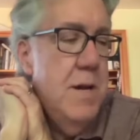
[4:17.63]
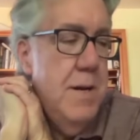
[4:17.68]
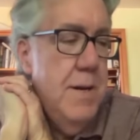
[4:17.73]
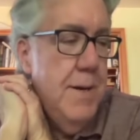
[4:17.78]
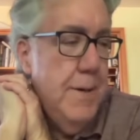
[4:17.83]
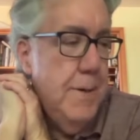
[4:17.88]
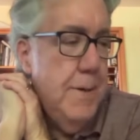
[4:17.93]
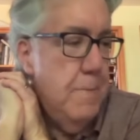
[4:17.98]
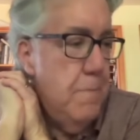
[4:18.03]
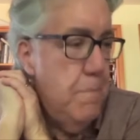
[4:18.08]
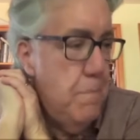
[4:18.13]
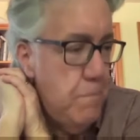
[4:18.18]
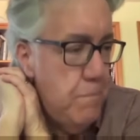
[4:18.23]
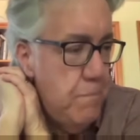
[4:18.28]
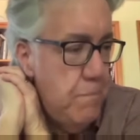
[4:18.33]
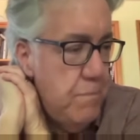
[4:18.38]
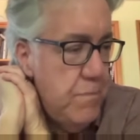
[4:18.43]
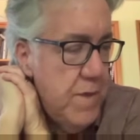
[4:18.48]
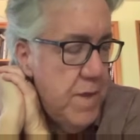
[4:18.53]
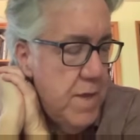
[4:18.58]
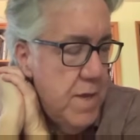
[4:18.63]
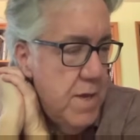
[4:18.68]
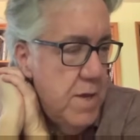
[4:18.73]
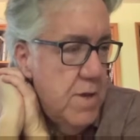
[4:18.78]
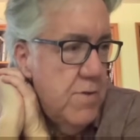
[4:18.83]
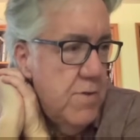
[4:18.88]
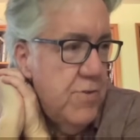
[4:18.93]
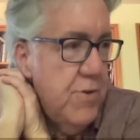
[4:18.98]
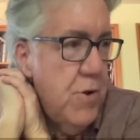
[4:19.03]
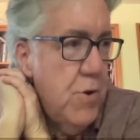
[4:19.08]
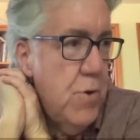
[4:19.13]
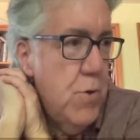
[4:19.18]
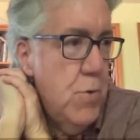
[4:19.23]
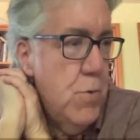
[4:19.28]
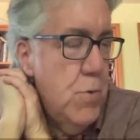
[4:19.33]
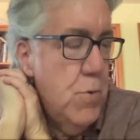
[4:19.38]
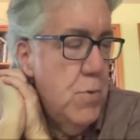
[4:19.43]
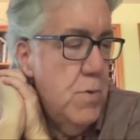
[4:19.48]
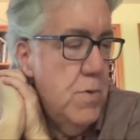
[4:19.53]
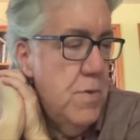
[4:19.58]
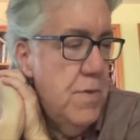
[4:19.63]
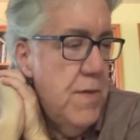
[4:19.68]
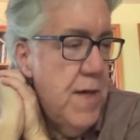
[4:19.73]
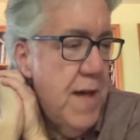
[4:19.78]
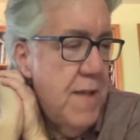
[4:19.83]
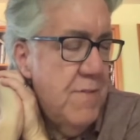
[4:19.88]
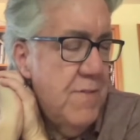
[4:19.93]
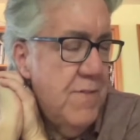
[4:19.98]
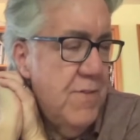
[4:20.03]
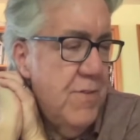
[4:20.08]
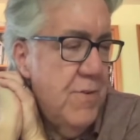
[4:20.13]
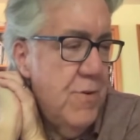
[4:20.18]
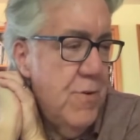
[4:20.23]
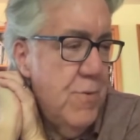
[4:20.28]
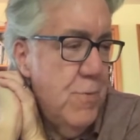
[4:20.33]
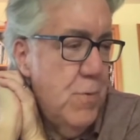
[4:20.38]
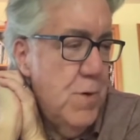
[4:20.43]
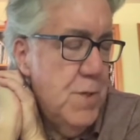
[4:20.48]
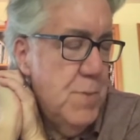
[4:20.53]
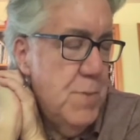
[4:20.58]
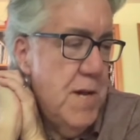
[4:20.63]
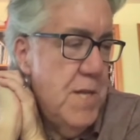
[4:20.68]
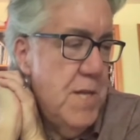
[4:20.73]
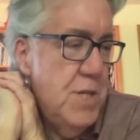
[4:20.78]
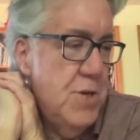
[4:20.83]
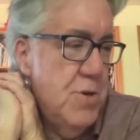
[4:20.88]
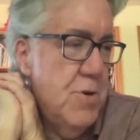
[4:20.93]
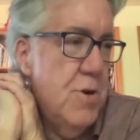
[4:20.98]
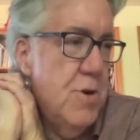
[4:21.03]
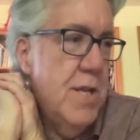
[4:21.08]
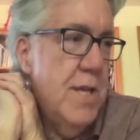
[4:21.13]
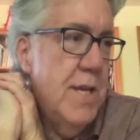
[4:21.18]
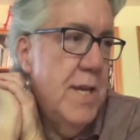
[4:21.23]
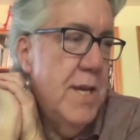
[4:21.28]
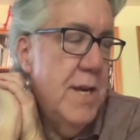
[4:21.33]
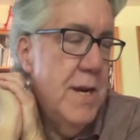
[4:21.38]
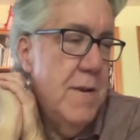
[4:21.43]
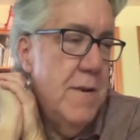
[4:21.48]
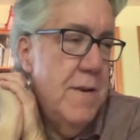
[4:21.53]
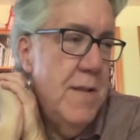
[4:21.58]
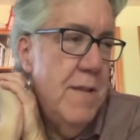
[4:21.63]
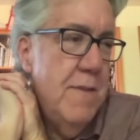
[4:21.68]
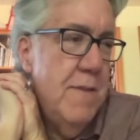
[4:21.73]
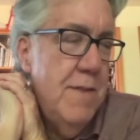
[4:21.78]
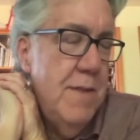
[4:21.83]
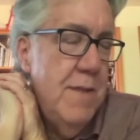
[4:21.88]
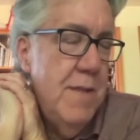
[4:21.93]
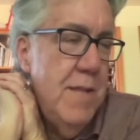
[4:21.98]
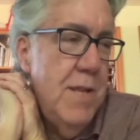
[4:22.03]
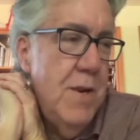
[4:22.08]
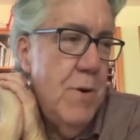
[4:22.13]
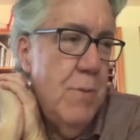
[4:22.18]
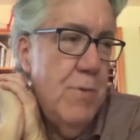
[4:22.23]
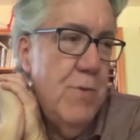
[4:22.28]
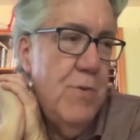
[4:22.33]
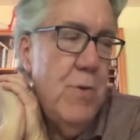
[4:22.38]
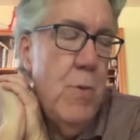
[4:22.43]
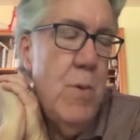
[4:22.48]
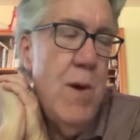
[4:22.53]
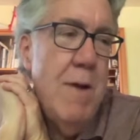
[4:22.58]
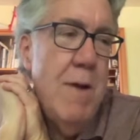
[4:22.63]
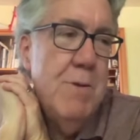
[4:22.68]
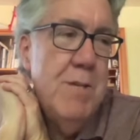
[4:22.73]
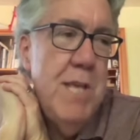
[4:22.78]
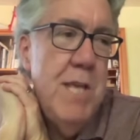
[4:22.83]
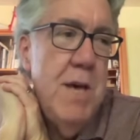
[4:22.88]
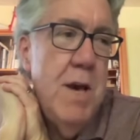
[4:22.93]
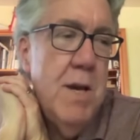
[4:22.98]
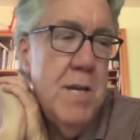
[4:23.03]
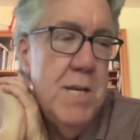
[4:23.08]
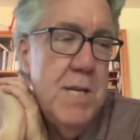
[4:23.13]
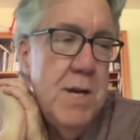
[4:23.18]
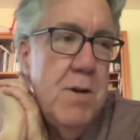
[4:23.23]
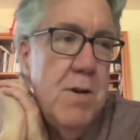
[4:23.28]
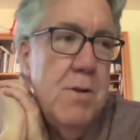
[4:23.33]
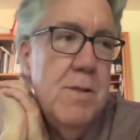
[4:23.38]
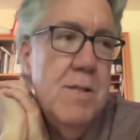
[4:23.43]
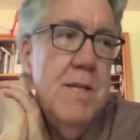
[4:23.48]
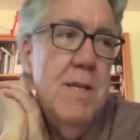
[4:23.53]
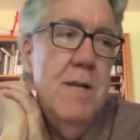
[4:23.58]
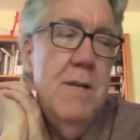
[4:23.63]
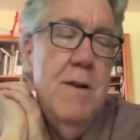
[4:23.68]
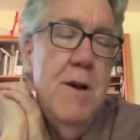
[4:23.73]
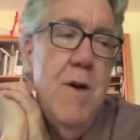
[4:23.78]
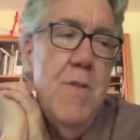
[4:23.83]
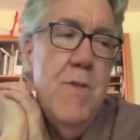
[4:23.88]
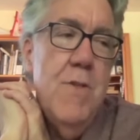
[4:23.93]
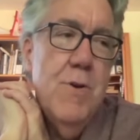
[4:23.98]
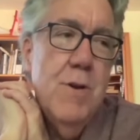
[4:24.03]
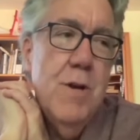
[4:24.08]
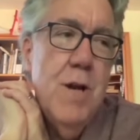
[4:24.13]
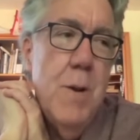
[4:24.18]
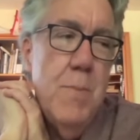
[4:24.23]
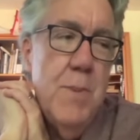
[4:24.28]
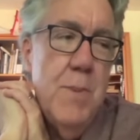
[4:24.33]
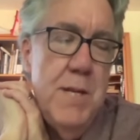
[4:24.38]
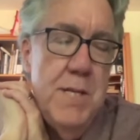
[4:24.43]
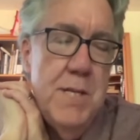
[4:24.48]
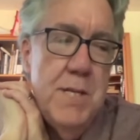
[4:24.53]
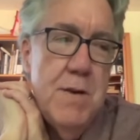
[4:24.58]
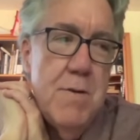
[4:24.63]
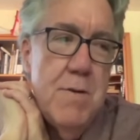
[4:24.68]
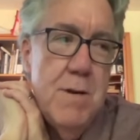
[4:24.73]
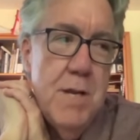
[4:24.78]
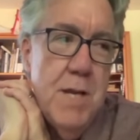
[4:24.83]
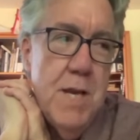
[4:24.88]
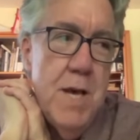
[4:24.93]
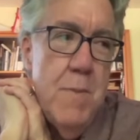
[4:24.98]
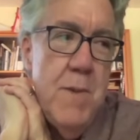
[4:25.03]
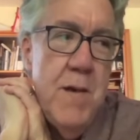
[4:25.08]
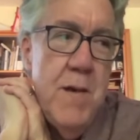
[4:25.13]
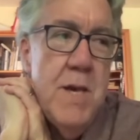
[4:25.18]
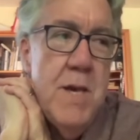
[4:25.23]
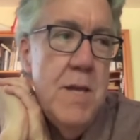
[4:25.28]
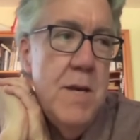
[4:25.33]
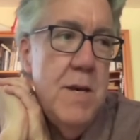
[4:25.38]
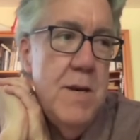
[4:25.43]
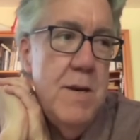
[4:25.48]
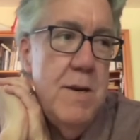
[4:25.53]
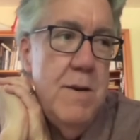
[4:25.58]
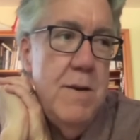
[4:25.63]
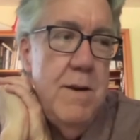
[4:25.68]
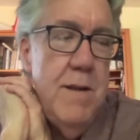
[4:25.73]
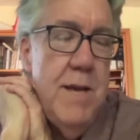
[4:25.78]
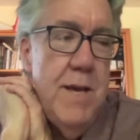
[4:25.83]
Um, so that sort of was my journey. And so when I was a young adult and other companies started to come in and